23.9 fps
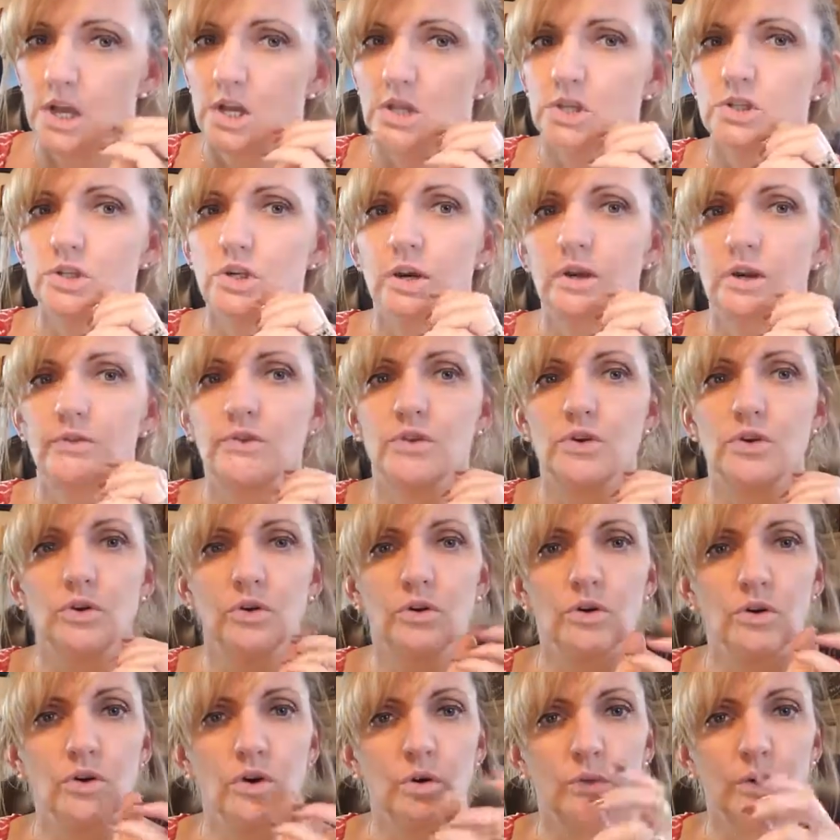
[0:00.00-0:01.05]
So if
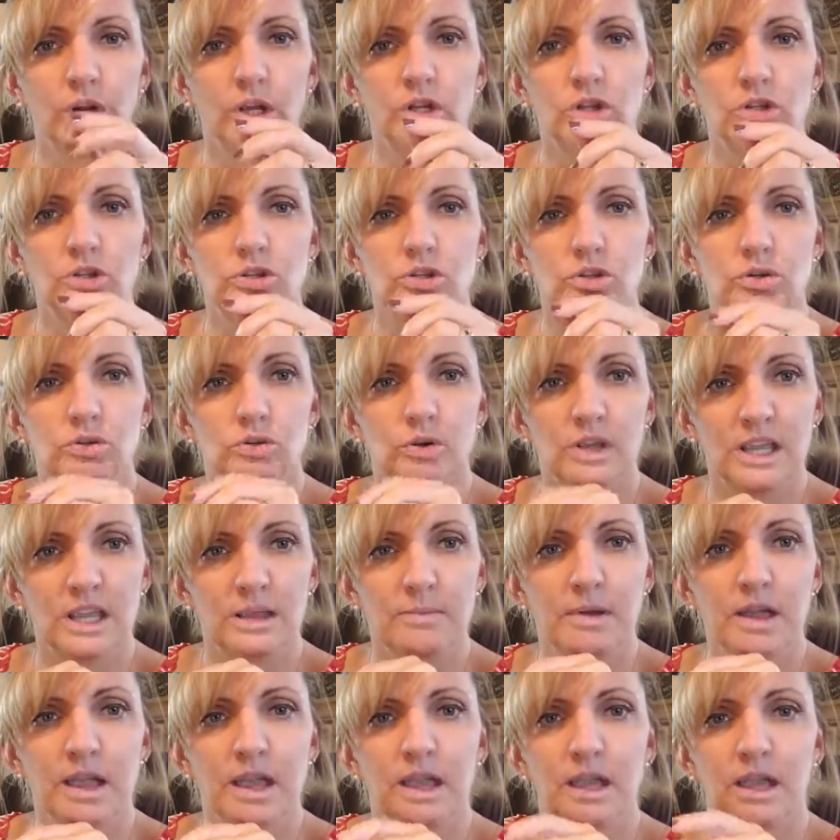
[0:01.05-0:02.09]
you're going to
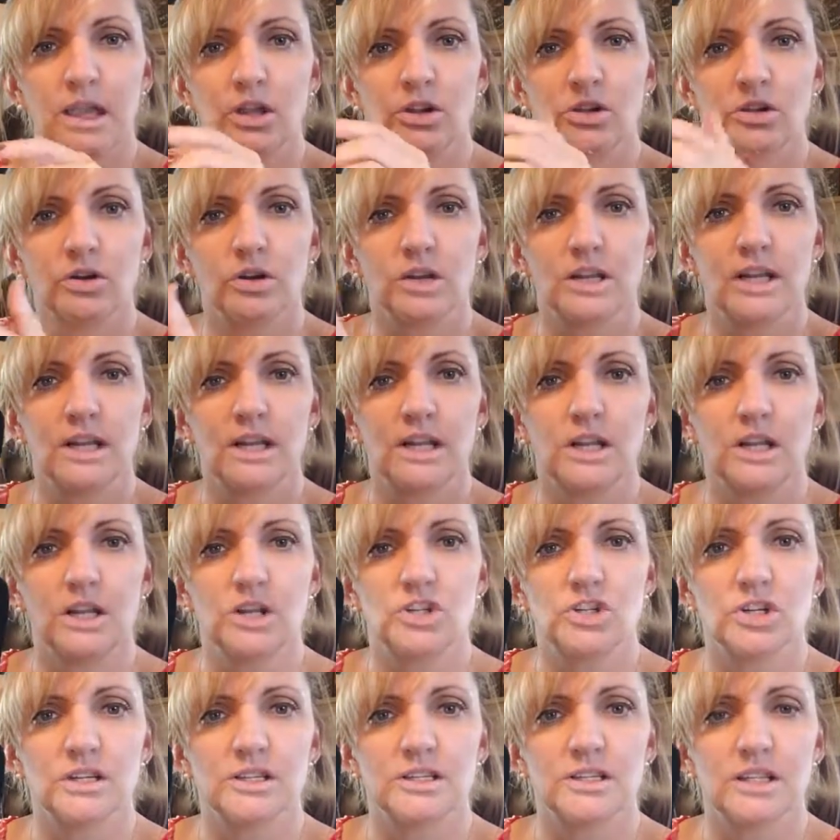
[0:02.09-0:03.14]
eBay and you're getting
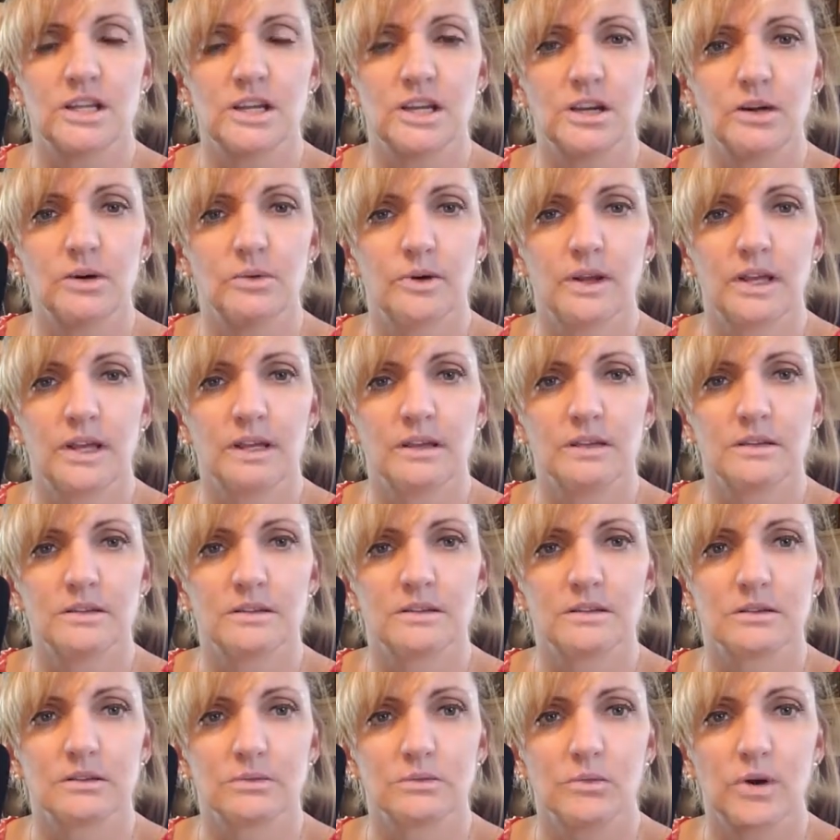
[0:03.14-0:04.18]
just the
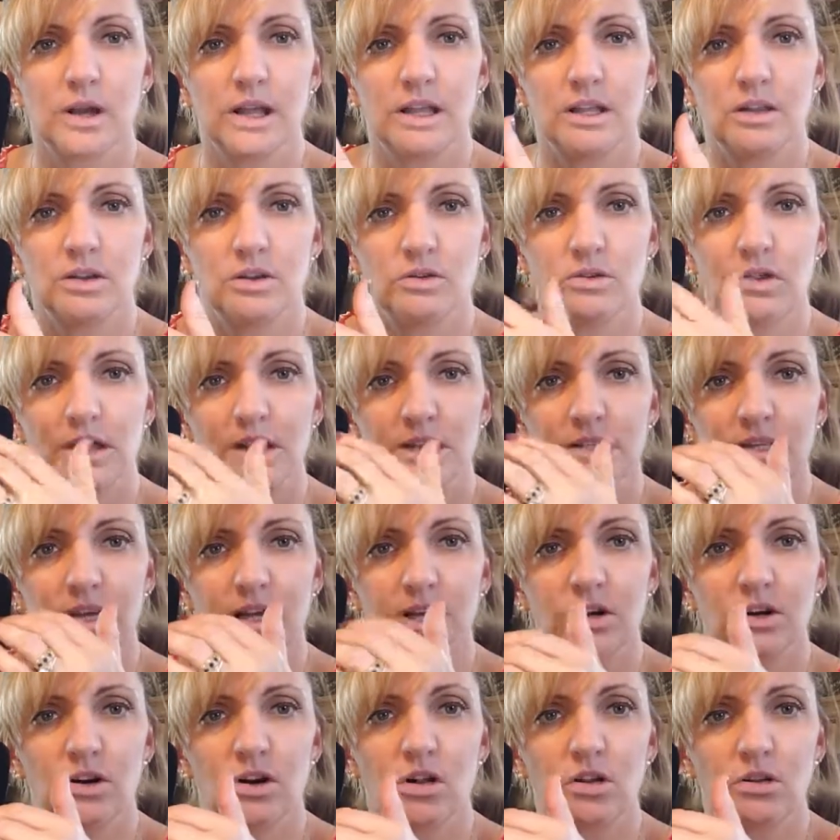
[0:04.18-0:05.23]
earrings, right, and you think it's
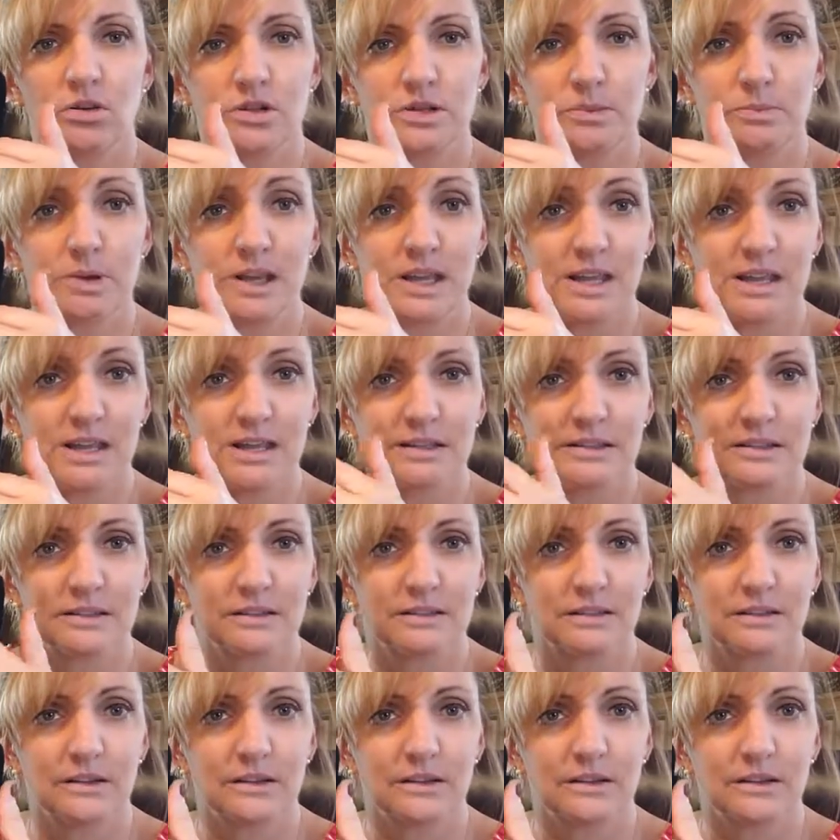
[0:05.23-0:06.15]
$100 a piece,